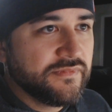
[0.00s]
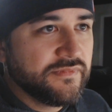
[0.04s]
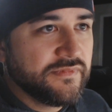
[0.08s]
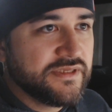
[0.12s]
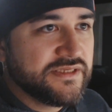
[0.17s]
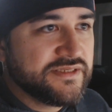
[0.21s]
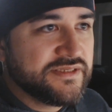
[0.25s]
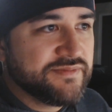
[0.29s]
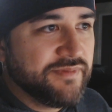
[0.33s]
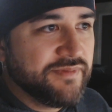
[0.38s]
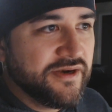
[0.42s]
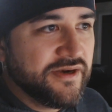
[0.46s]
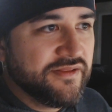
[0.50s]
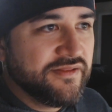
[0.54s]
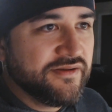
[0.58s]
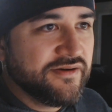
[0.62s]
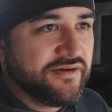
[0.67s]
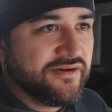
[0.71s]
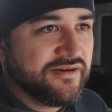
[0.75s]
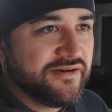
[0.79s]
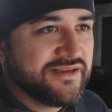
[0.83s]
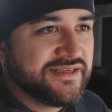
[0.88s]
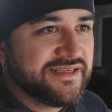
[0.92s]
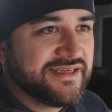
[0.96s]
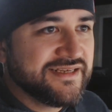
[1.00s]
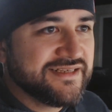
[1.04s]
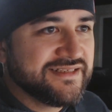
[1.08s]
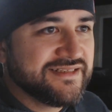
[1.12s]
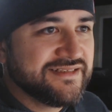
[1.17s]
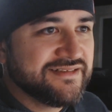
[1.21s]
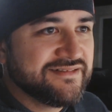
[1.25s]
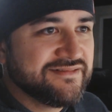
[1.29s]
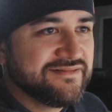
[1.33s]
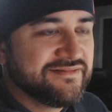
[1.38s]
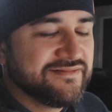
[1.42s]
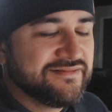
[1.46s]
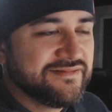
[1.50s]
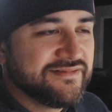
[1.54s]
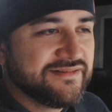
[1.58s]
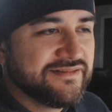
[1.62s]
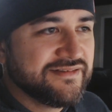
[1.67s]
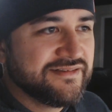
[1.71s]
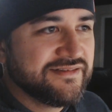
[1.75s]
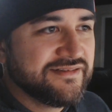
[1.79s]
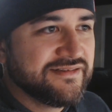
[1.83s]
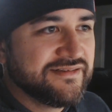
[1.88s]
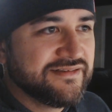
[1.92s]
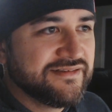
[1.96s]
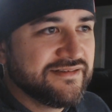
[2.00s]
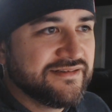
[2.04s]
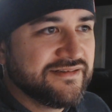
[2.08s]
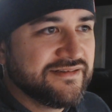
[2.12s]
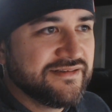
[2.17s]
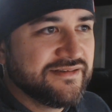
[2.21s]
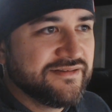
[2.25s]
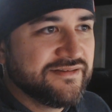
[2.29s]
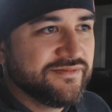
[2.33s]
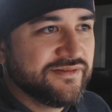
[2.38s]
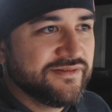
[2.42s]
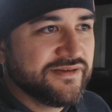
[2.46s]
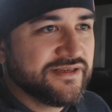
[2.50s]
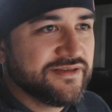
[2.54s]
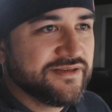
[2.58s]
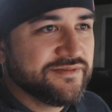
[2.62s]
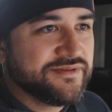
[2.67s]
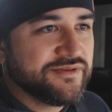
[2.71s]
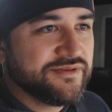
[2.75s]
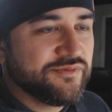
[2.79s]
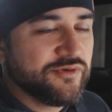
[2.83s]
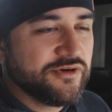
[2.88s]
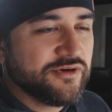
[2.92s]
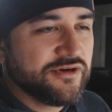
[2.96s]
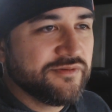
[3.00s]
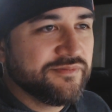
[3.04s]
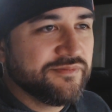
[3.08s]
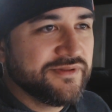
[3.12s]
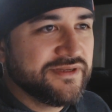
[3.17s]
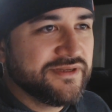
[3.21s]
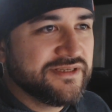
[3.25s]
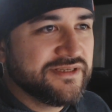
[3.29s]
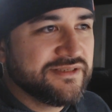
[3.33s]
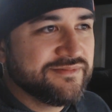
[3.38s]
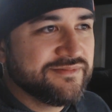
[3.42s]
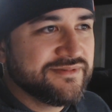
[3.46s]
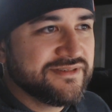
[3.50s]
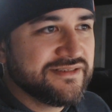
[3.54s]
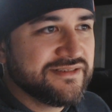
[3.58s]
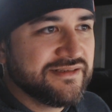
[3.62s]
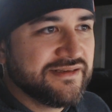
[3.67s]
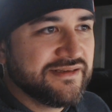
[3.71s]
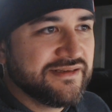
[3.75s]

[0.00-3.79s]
It's better than Architects, though, when it comes to worker placement.